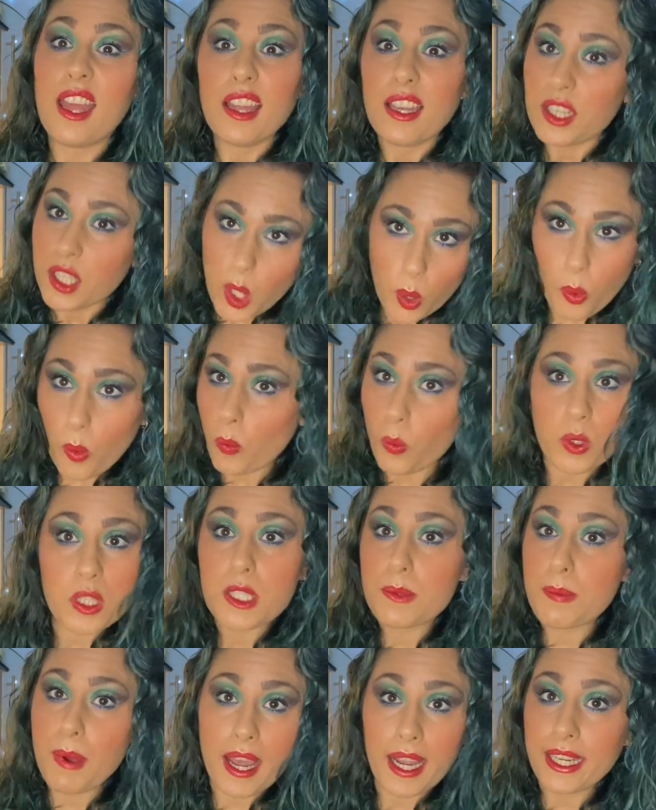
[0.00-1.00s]
No one
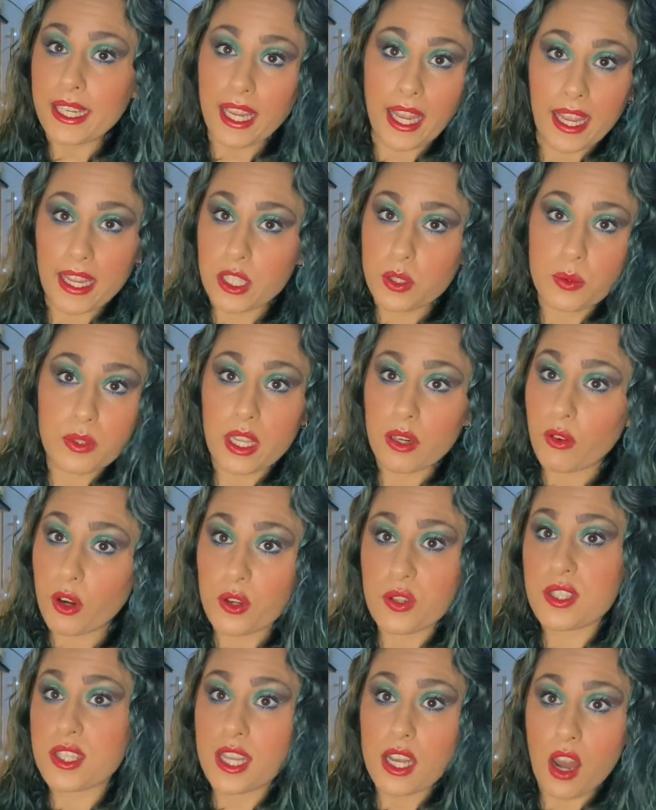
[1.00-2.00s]
wants pancakes with their
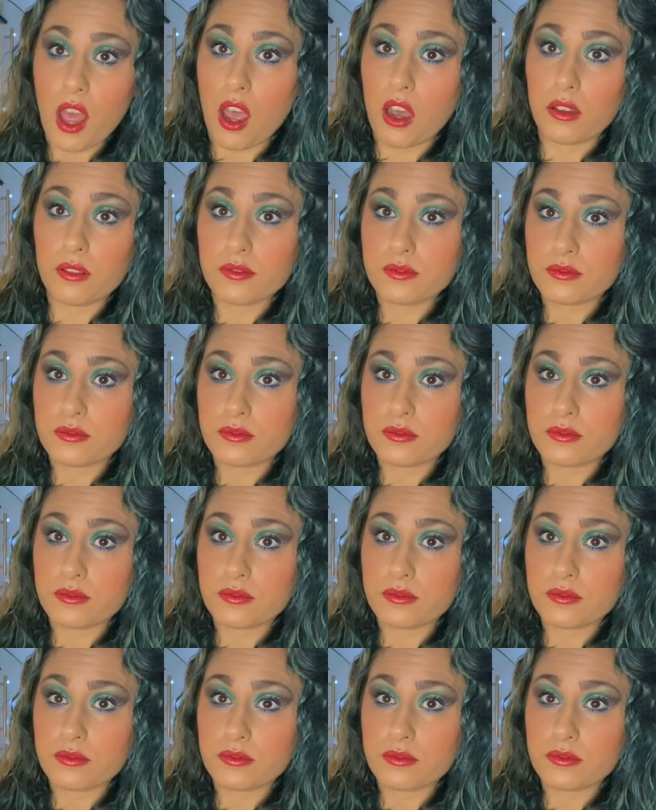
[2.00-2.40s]
roast dinner.